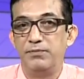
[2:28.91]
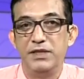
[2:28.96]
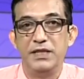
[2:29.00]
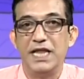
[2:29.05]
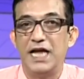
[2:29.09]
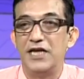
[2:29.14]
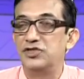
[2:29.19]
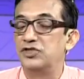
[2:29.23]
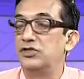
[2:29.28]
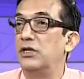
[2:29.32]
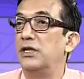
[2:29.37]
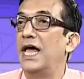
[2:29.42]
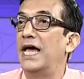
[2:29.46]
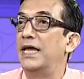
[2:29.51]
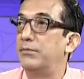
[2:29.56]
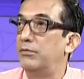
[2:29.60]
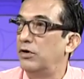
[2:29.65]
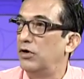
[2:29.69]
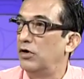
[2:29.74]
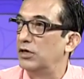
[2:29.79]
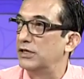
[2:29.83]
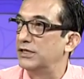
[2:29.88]
national
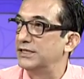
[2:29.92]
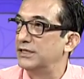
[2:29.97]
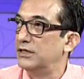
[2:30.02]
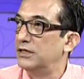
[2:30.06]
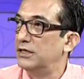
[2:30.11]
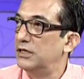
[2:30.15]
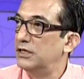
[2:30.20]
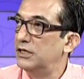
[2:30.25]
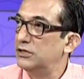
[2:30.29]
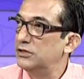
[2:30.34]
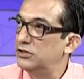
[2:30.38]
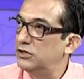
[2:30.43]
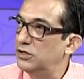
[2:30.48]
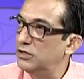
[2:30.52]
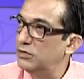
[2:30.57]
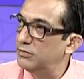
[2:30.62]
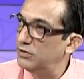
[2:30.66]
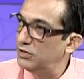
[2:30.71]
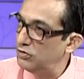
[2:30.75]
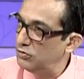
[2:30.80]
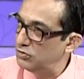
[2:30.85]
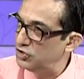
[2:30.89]
landmarks to the
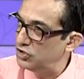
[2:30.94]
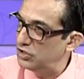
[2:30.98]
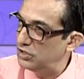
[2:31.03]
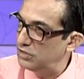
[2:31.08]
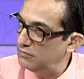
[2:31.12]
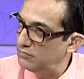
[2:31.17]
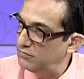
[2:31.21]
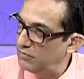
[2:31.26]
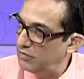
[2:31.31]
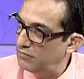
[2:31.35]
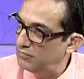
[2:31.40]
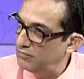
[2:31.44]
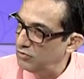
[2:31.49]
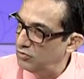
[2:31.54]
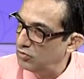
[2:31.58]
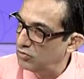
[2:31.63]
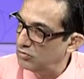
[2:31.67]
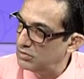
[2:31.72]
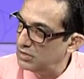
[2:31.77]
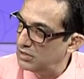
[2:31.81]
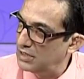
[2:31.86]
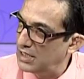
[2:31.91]
minutiae of
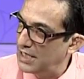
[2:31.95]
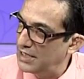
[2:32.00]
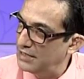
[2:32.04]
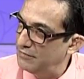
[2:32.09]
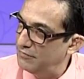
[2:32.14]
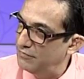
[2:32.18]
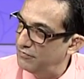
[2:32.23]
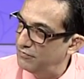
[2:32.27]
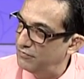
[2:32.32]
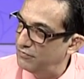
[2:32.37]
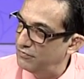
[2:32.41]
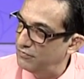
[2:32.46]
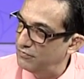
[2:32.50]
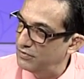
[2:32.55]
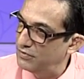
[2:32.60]
normal life.